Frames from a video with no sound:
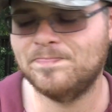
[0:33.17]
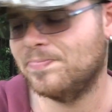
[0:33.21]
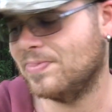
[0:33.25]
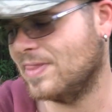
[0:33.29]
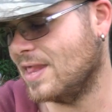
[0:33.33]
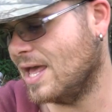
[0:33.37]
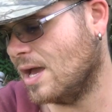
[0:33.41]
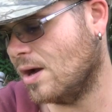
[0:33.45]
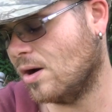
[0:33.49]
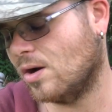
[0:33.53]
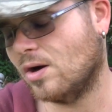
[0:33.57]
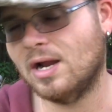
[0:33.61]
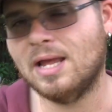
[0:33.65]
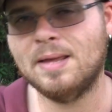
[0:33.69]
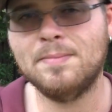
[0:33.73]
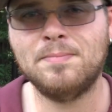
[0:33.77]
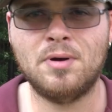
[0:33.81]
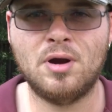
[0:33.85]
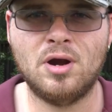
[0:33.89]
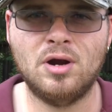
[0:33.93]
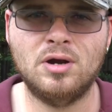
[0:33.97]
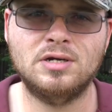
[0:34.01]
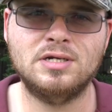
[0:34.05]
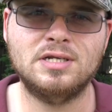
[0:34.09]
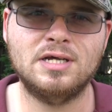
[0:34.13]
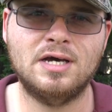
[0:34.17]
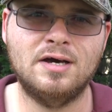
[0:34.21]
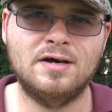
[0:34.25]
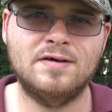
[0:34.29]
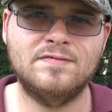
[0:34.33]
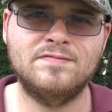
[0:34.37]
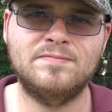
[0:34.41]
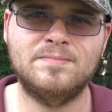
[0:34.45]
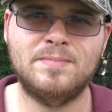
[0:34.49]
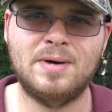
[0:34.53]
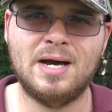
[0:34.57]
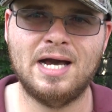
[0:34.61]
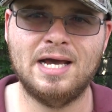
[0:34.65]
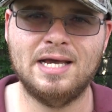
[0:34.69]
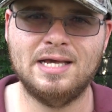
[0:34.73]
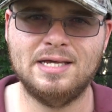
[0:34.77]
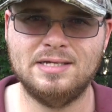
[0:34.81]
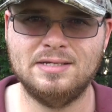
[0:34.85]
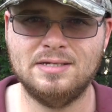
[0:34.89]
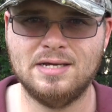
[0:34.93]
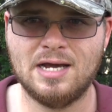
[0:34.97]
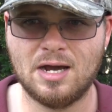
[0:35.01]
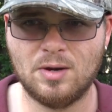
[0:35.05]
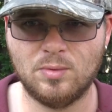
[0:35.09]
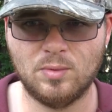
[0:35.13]
They are a part of
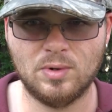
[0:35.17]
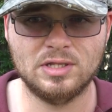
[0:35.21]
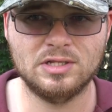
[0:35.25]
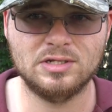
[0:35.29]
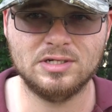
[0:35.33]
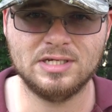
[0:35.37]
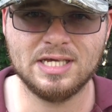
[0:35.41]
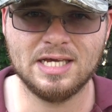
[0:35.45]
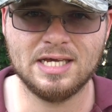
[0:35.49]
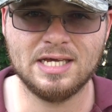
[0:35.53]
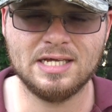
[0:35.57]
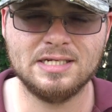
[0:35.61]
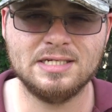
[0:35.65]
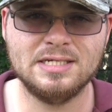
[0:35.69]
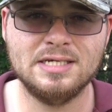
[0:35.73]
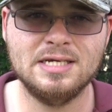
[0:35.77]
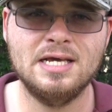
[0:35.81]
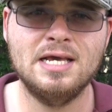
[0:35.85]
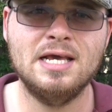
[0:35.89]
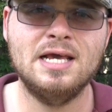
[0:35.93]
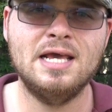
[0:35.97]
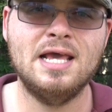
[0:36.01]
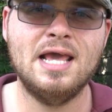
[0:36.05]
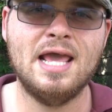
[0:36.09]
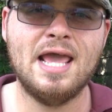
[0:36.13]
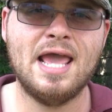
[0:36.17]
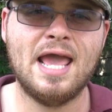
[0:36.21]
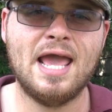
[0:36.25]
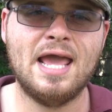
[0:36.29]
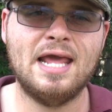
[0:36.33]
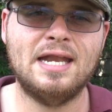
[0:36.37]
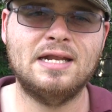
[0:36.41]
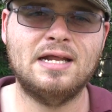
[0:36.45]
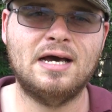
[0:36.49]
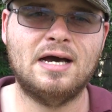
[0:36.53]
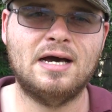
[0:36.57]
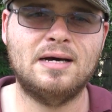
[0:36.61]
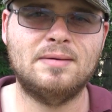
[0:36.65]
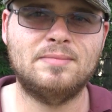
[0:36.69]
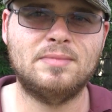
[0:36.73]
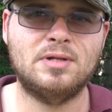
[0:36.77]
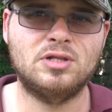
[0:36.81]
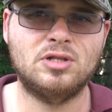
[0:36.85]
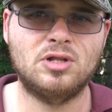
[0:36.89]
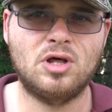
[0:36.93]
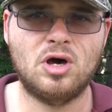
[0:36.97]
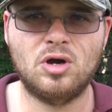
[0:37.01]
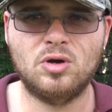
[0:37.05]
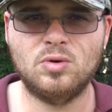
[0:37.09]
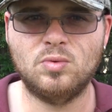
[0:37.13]
my hot weather kit, and
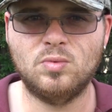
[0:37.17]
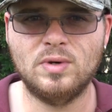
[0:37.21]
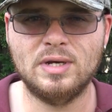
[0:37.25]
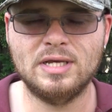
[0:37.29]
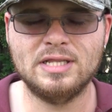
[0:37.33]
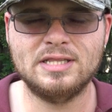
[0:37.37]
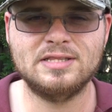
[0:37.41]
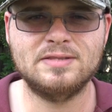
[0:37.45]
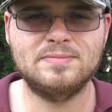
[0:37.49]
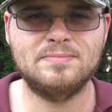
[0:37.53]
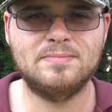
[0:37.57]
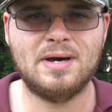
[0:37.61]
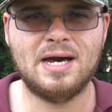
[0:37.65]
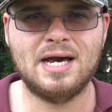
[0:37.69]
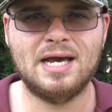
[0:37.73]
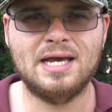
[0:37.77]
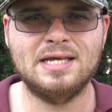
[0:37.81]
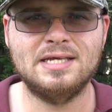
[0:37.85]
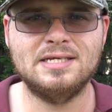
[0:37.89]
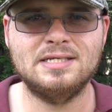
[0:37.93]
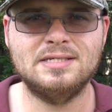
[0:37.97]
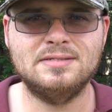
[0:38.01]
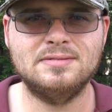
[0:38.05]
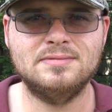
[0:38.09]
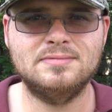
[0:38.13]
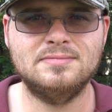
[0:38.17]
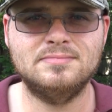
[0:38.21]
along with my